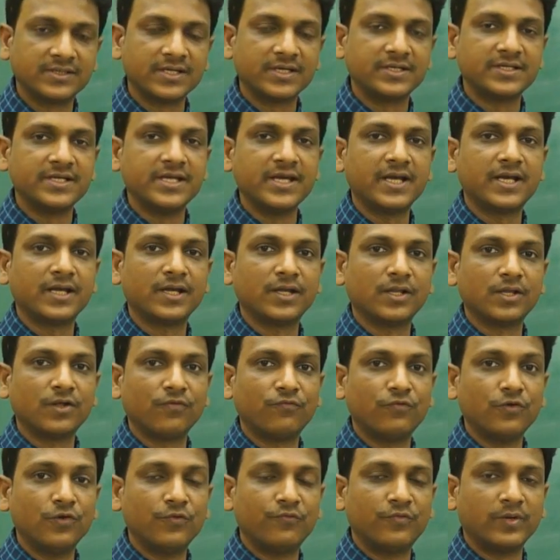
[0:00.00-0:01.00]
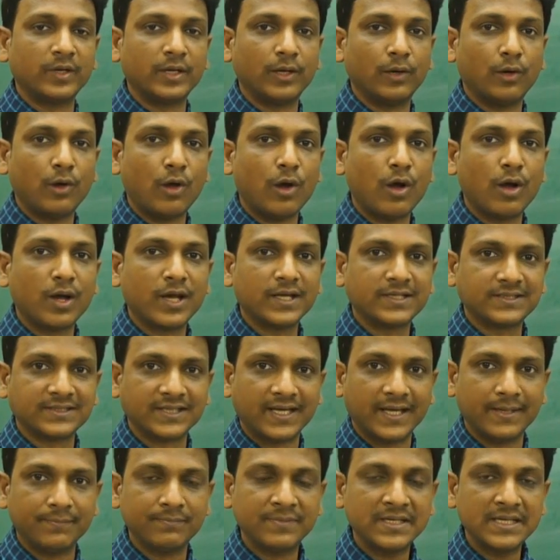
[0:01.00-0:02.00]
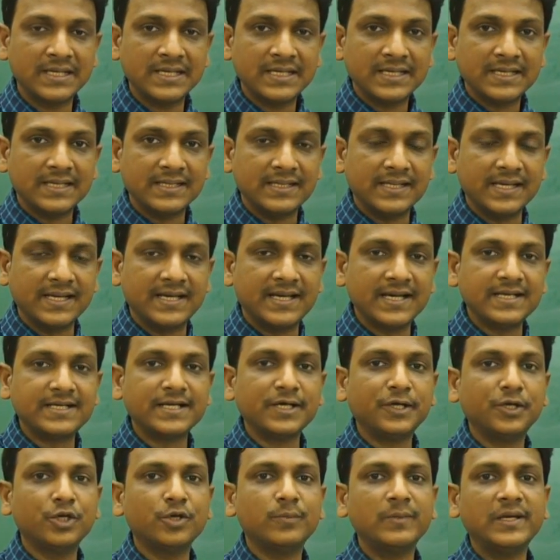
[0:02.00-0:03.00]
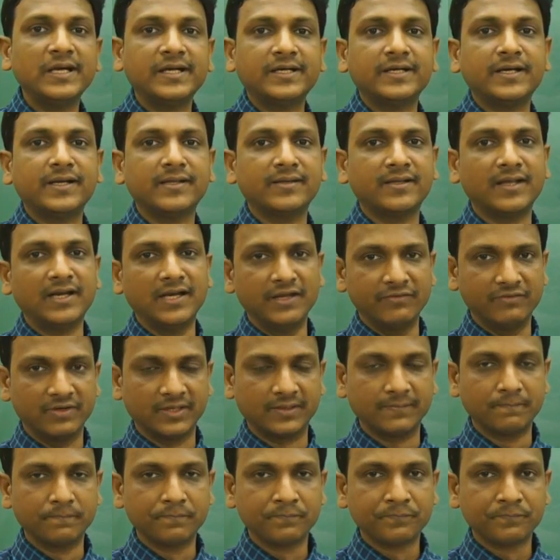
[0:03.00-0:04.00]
are taken in the food for a longer time, they get accumulated in the liver,